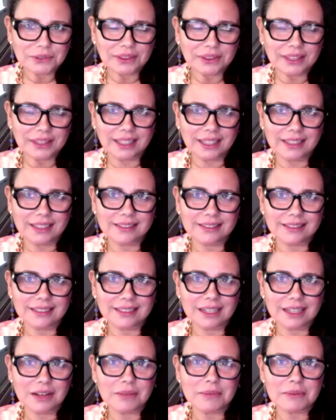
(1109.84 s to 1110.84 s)
Thanks. And
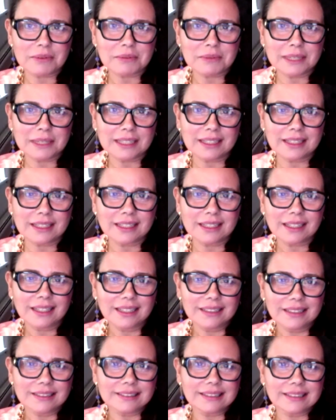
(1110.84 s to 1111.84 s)
I hope everybody
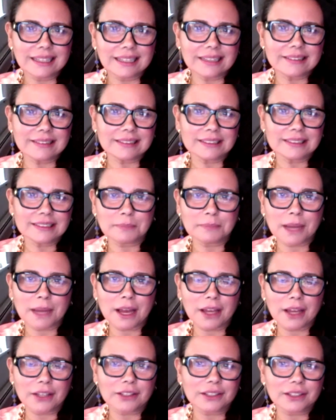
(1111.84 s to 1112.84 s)
stays
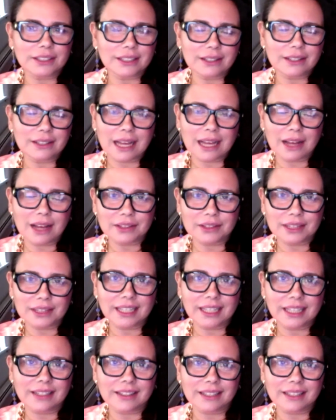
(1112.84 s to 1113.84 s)
inspired out
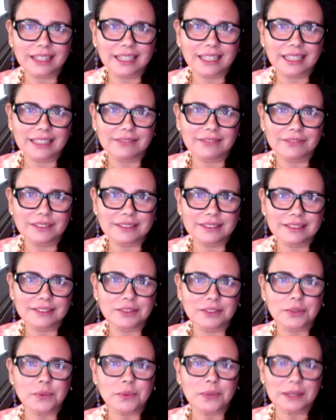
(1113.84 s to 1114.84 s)
there and visits
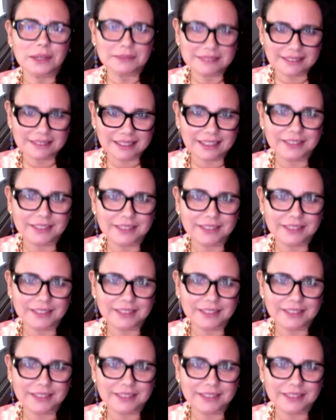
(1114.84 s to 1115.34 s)
your website.